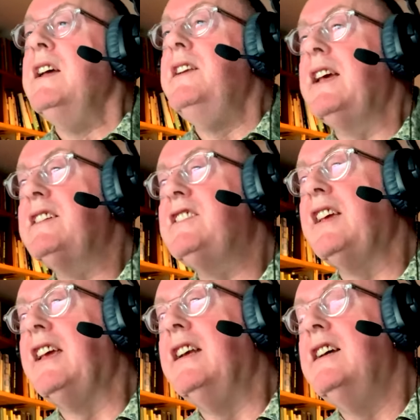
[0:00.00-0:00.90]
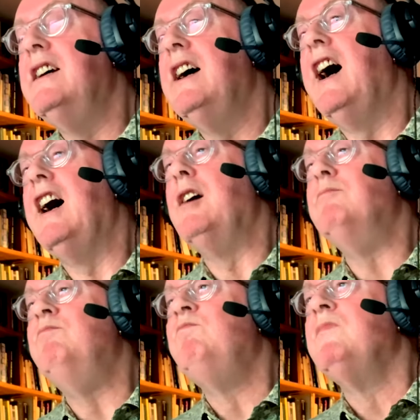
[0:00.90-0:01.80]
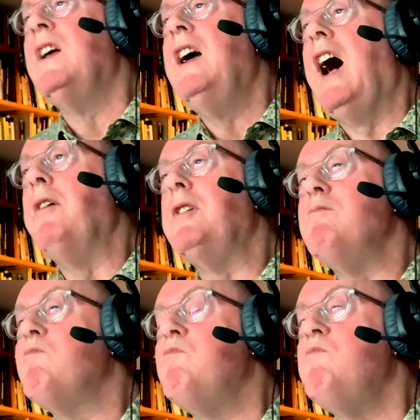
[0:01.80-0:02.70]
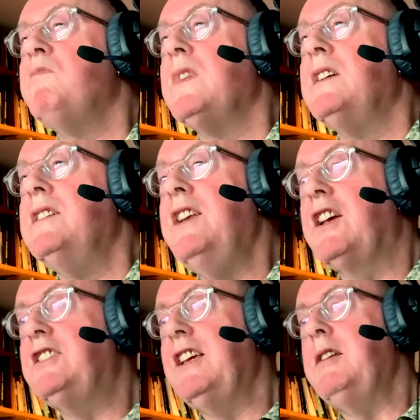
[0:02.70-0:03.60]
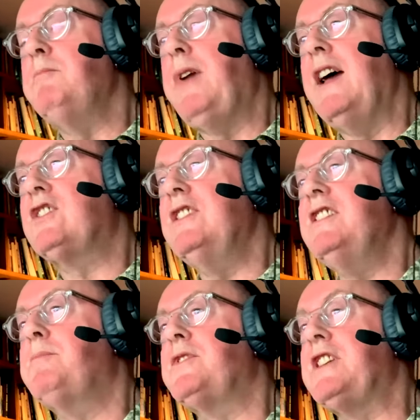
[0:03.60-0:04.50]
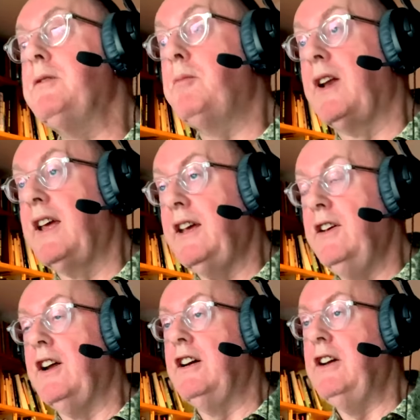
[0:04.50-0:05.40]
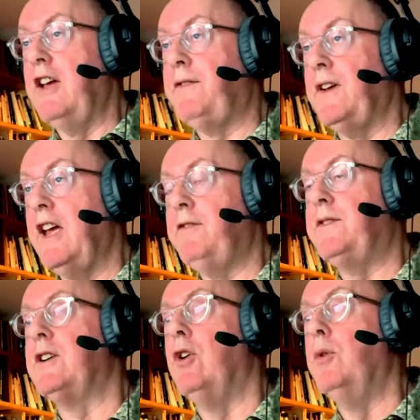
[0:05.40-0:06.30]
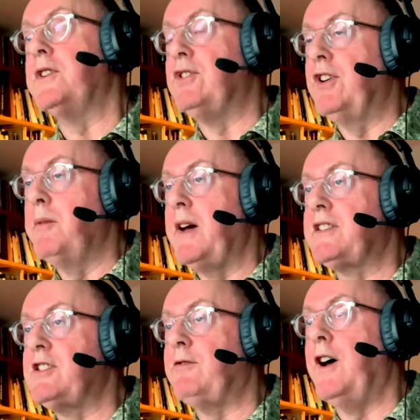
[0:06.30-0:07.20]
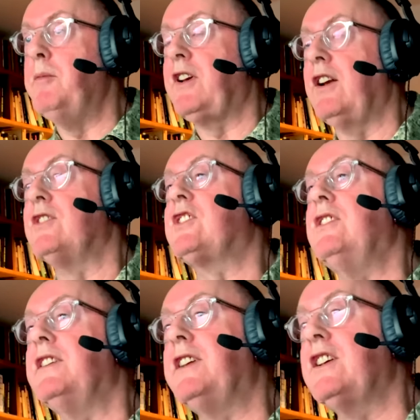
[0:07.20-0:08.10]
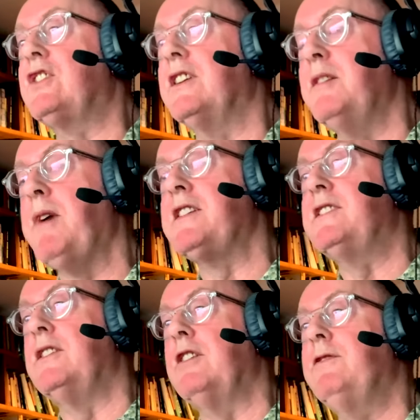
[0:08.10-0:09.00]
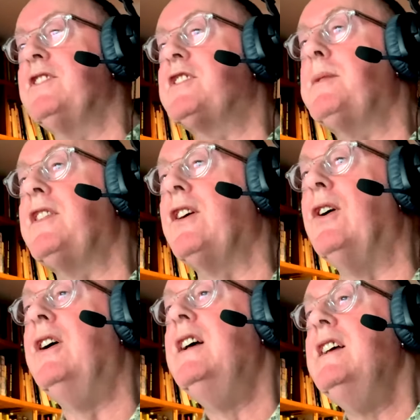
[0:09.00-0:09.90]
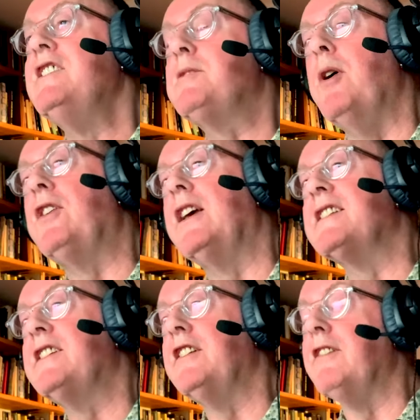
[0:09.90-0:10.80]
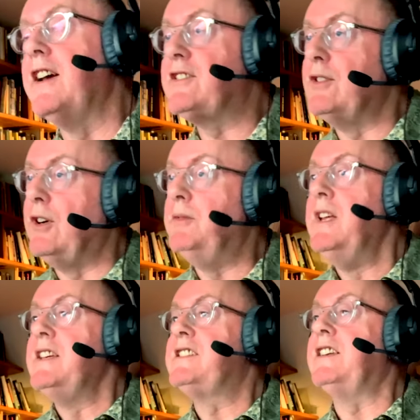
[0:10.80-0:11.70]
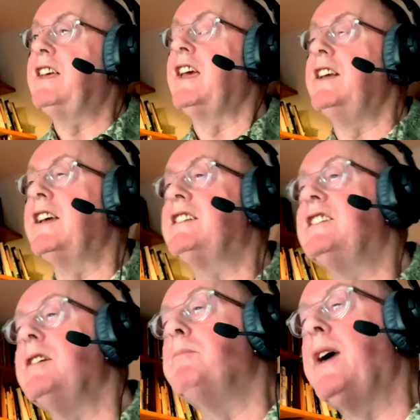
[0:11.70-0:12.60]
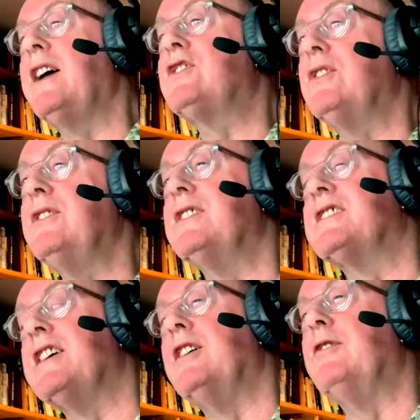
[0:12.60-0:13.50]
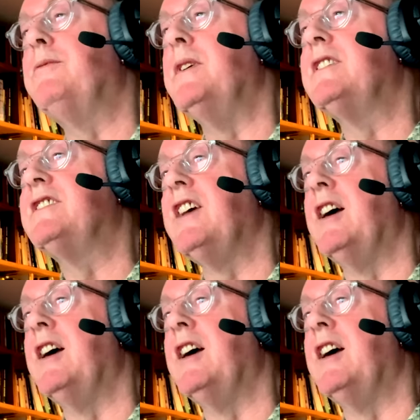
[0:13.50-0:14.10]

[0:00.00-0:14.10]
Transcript: nicotine, I mean, nicotine patches, presumably, you know, if all we're talking about is a pharmacological addiction, it makes no difference whether you're smoking a cigarette or sticking a nicotine patch on yourself. But